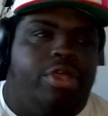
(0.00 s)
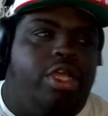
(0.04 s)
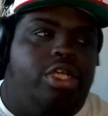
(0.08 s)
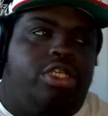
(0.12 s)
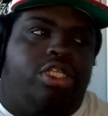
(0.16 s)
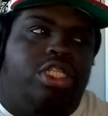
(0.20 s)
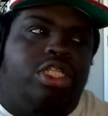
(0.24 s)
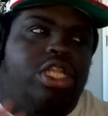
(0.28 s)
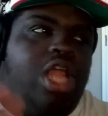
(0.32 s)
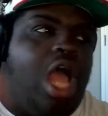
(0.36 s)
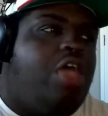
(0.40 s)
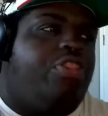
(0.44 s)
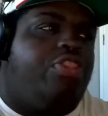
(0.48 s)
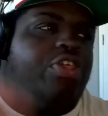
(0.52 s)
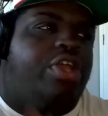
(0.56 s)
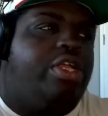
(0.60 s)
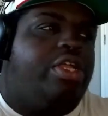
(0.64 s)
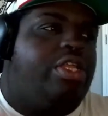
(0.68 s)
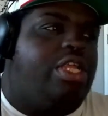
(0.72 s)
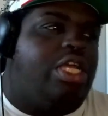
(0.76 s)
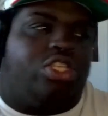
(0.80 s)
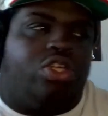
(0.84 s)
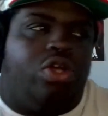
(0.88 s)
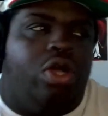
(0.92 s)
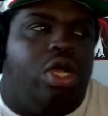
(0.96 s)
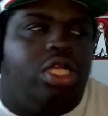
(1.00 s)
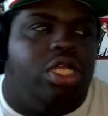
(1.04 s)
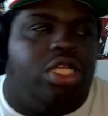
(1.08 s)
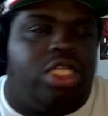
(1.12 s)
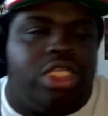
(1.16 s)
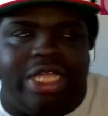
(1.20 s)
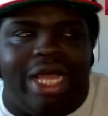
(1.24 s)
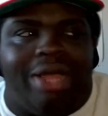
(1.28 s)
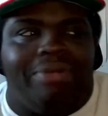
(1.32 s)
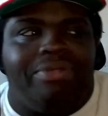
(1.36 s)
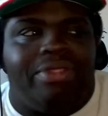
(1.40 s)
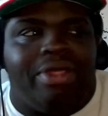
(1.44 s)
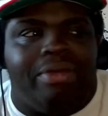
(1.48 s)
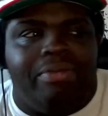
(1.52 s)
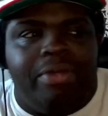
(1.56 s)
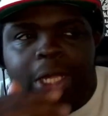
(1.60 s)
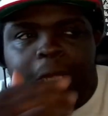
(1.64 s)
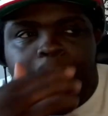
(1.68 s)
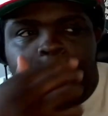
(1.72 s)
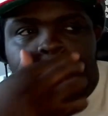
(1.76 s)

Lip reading: There's nothing that's going to stop them.